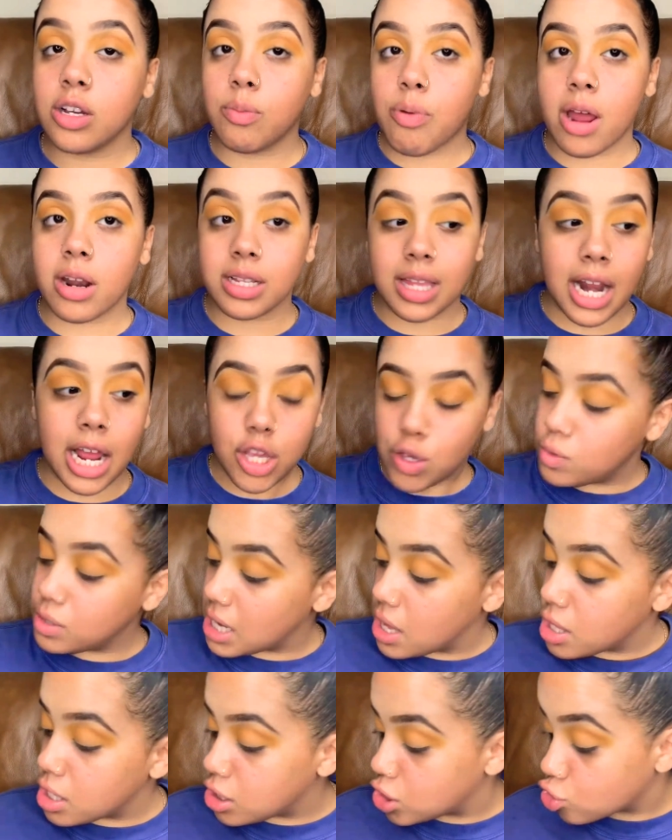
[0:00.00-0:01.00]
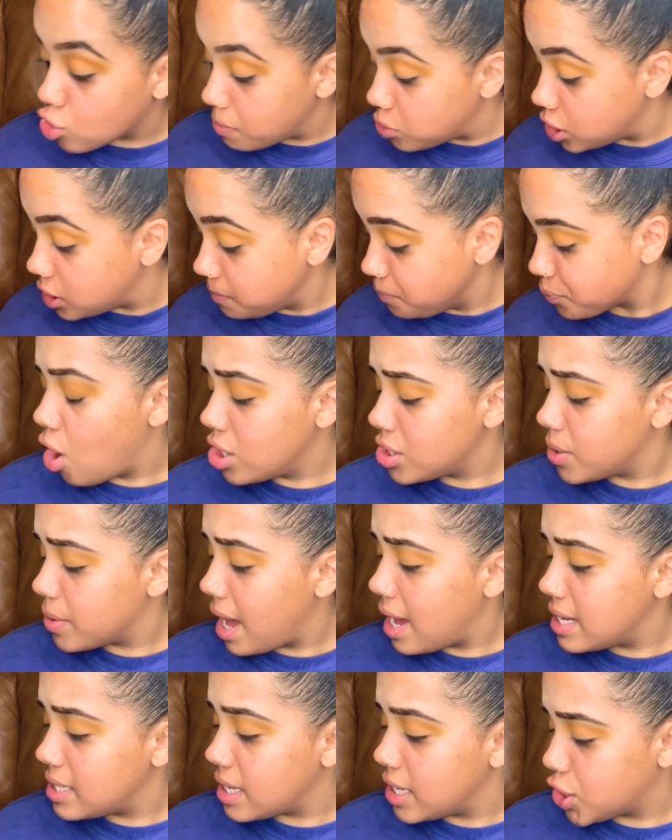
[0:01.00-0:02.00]
product that I use in the description. Also
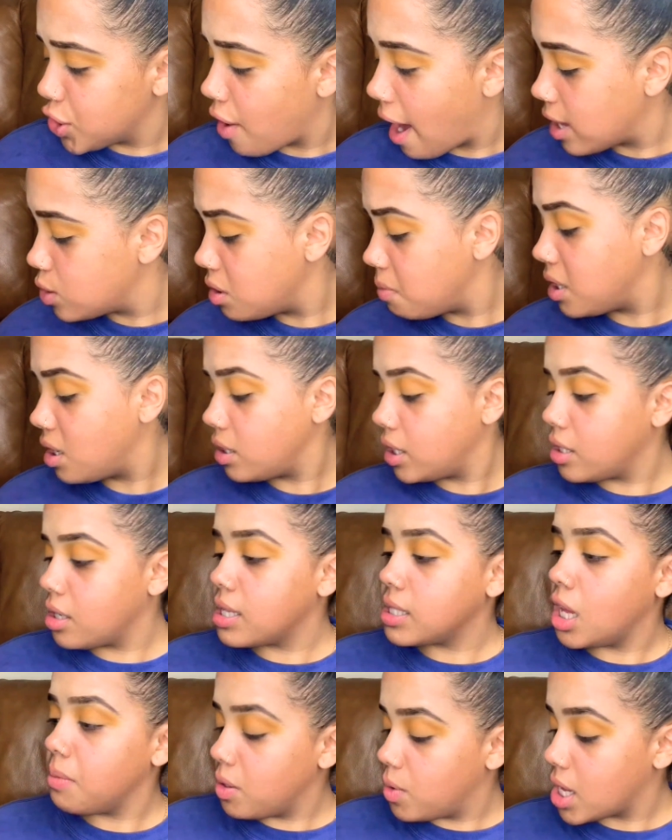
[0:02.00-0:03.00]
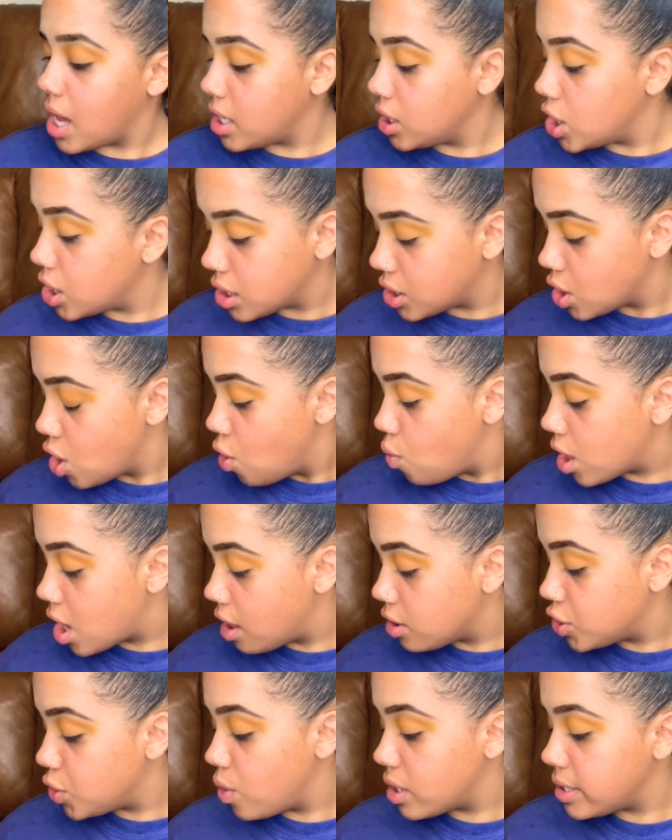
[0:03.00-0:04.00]
guys, interact with me on here and tell me what kind of looks, what
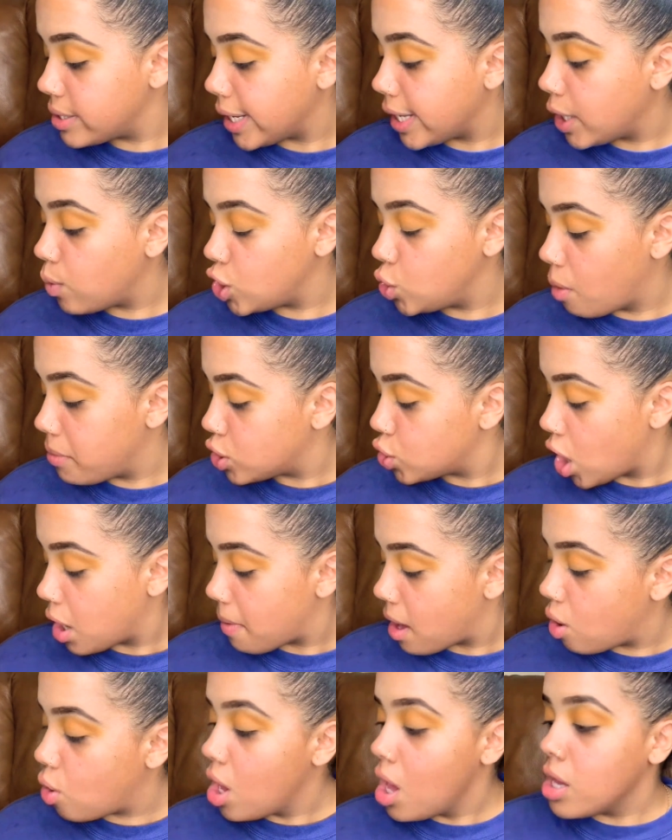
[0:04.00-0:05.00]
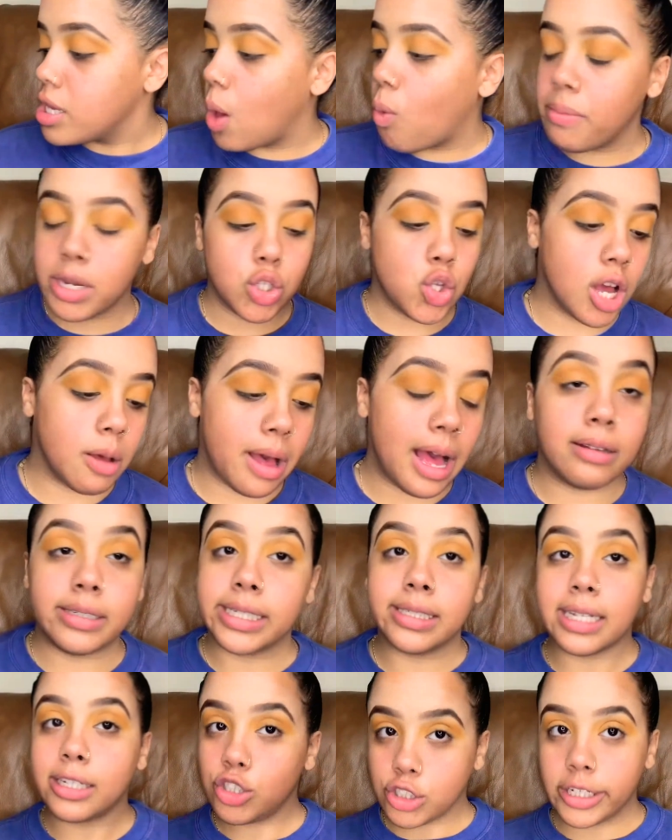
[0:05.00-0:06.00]
colors you want to see, what you want me to talk about. Y'all want me to talk about how
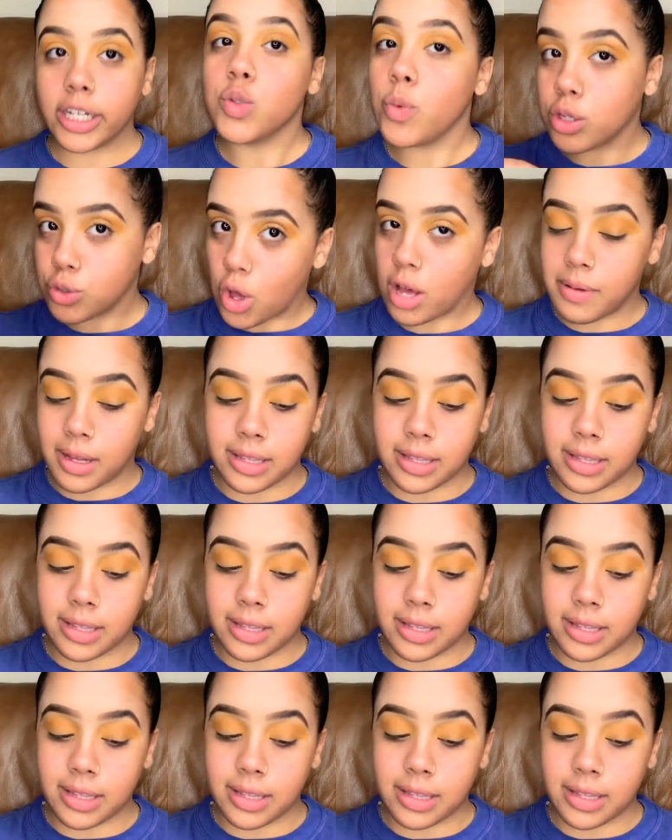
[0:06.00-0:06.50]
niggas ain't shit, because we can talk about